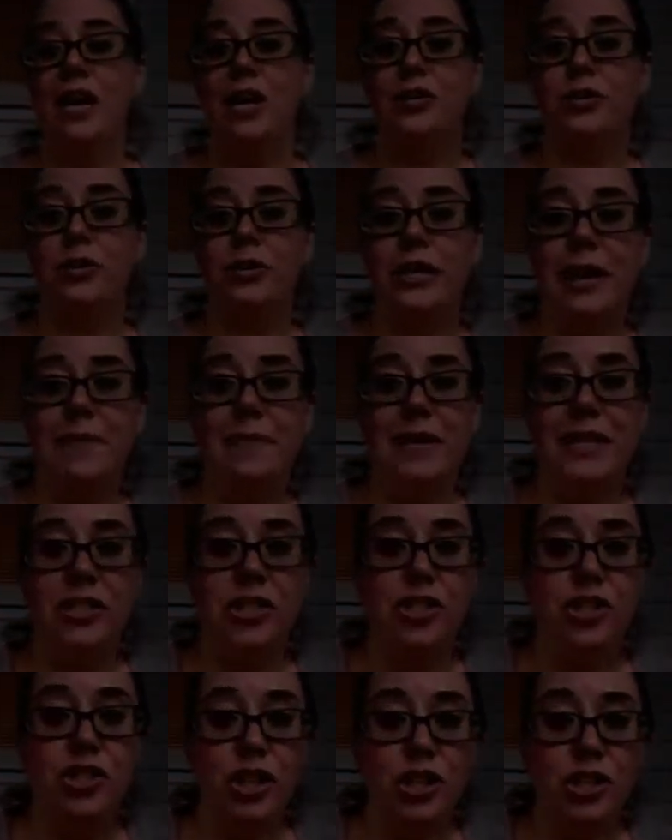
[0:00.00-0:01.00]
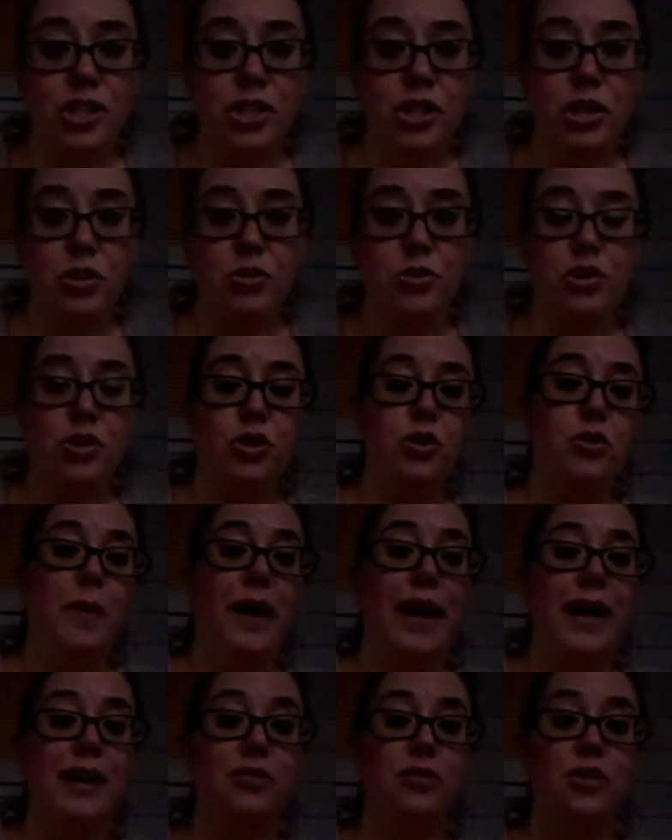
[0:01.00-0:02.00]
So that means just those 2
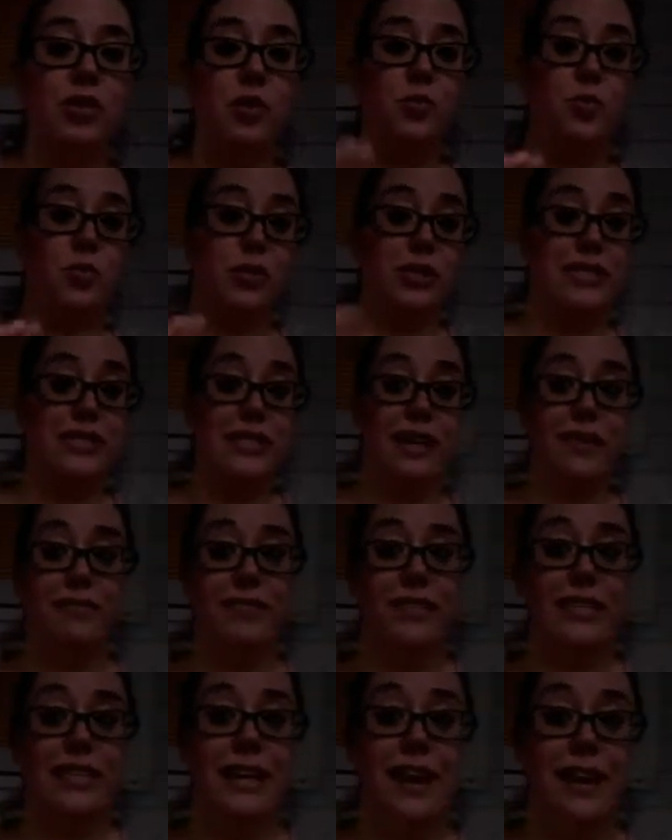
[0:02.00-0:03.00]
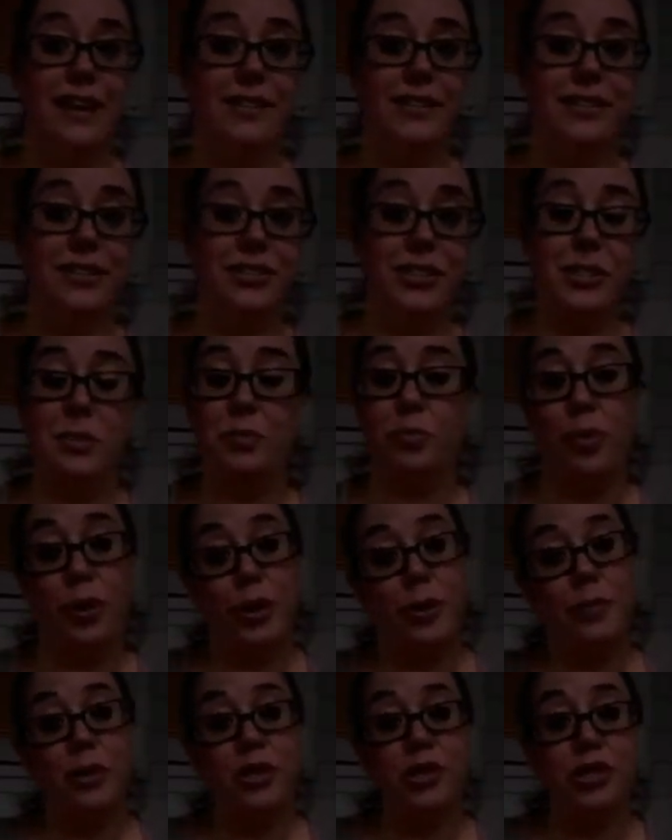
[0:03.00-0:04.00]
bottles were $70 and
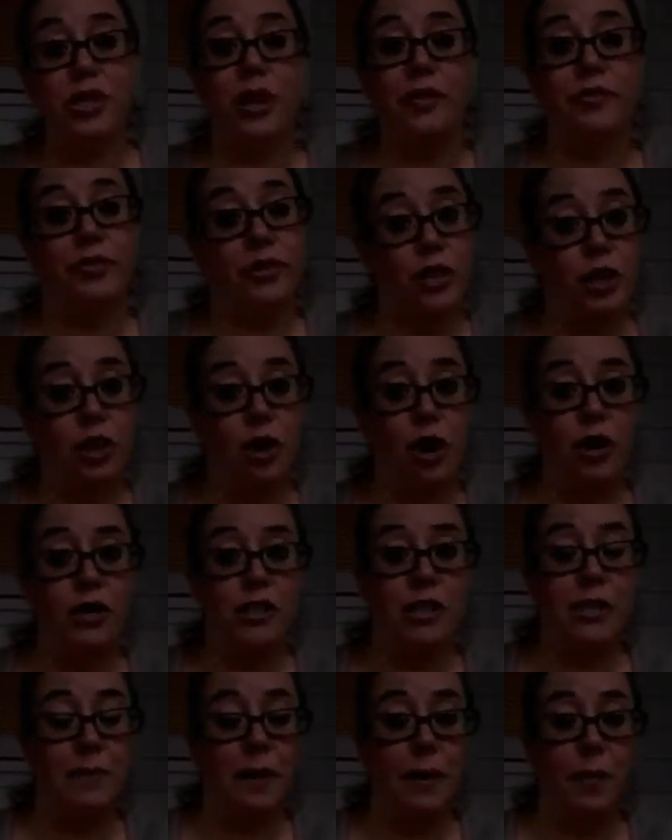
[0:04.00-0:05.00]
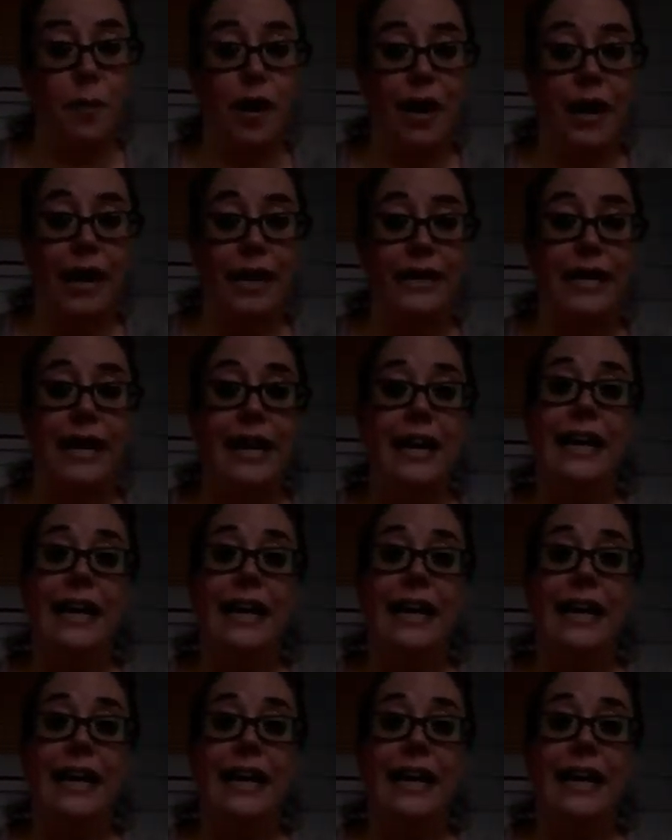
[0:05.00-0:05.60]
pretty much covered the cost of my wine.